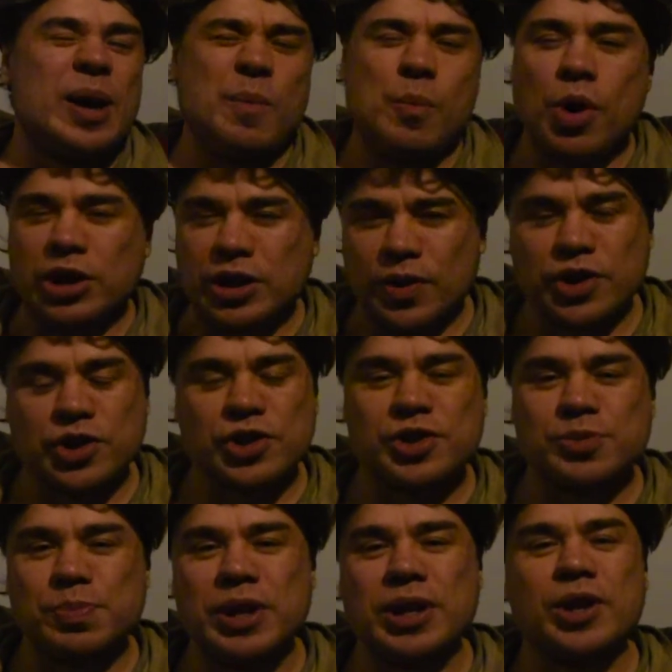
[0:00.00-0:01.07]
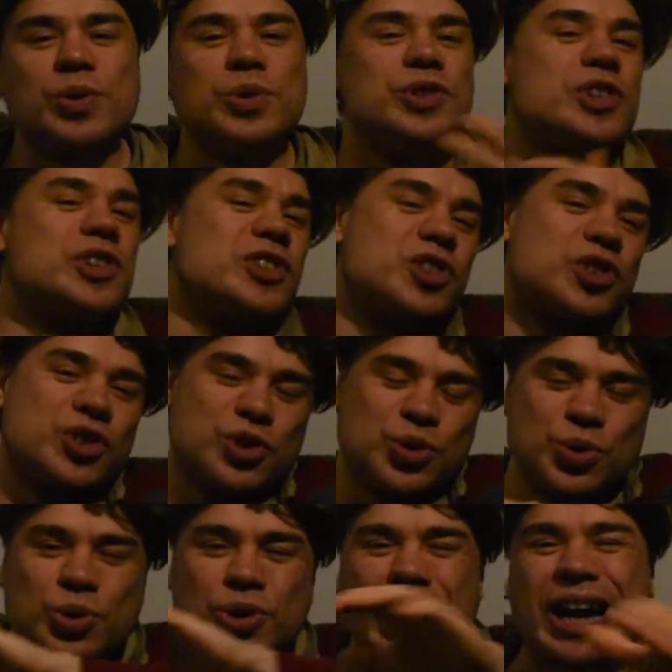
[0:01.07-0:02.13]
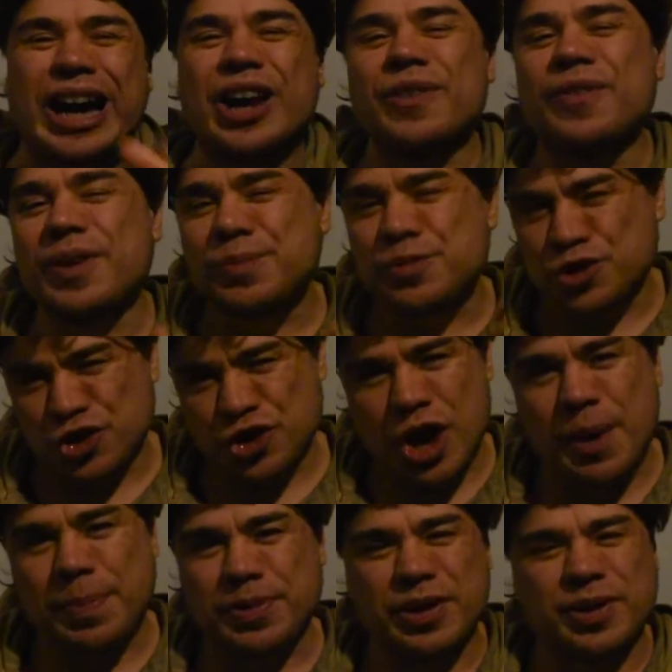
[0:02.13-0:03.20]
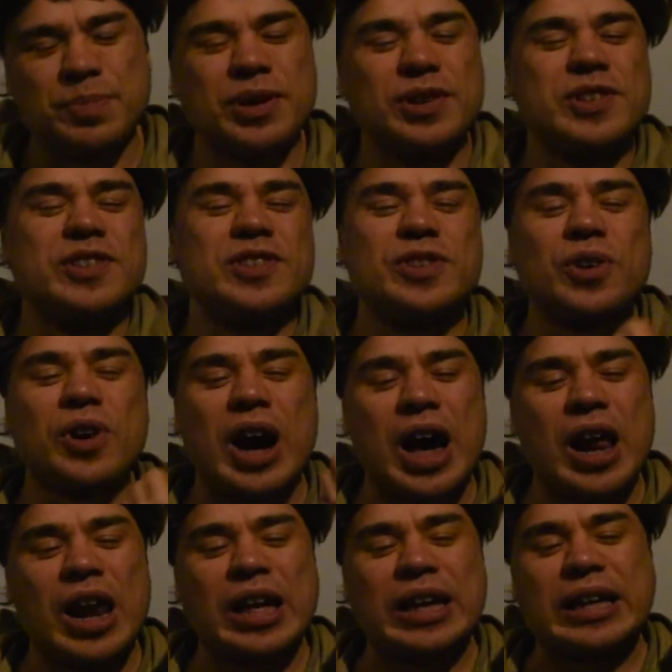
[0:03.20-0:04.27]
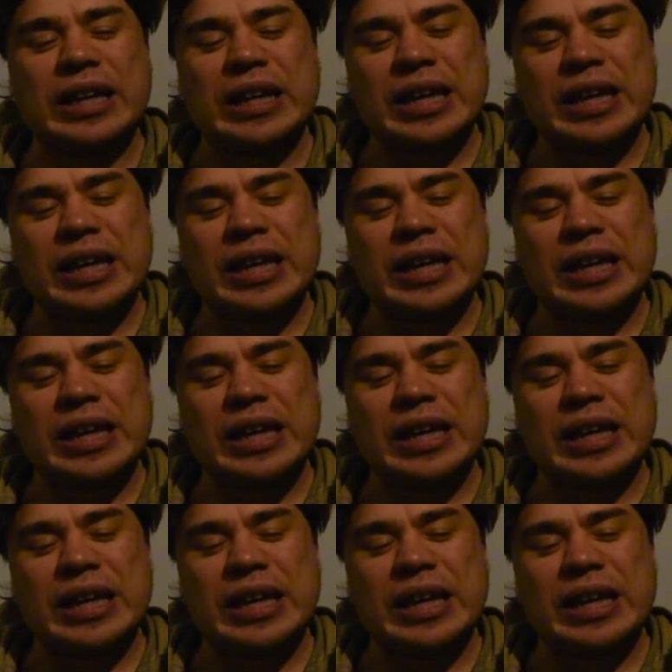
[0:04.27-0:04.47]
motivational speaker who just do that kind of a job here, because it's not kind of like